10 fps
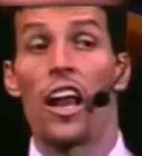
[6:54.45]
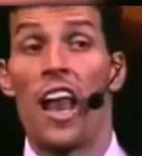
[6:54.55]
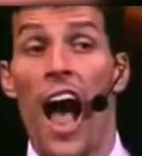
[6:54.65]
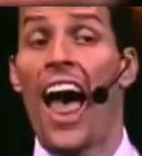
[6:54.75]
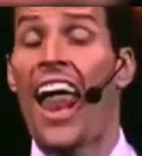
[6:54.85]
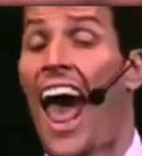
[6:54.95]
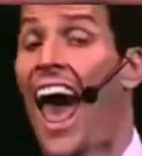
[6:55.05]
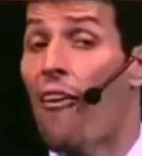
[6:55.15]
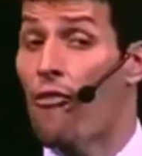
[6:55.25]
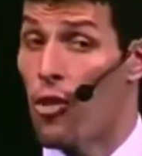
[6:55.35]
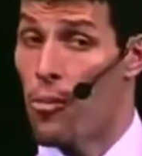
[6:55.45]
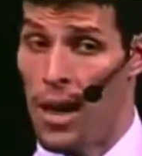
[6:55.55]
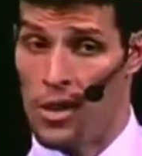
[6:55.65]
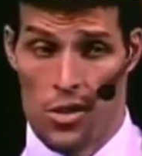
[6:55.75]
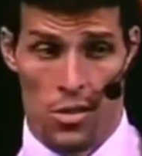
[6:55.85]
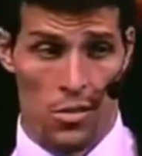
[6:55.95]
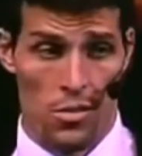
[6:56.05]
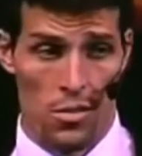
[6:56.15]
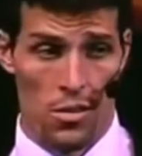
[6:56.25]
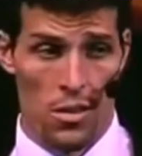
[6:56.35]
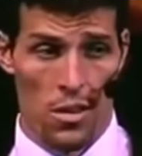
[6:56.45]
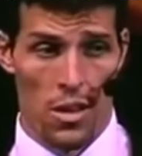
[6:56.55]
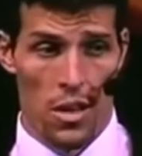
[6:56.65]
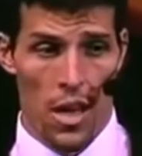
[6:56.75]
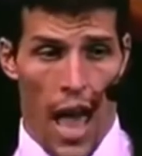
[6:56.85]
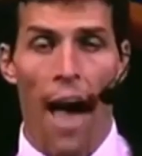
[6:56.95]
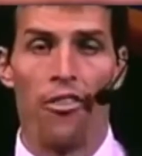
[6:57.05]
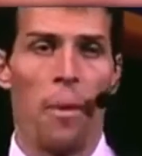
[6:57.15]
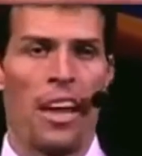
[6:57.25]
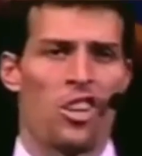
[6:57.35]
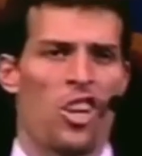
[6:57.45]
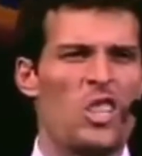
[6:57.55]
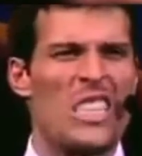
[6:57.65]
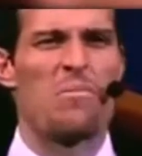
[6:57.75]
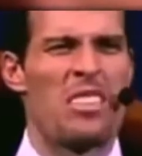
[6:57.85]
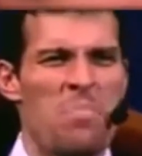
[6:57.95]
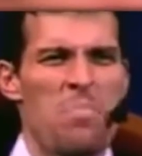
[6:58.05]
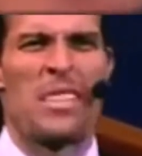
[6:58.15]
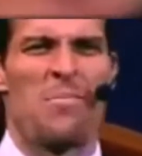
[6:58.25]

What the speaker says: not affirmations. Affirmation, you go, I'm happy,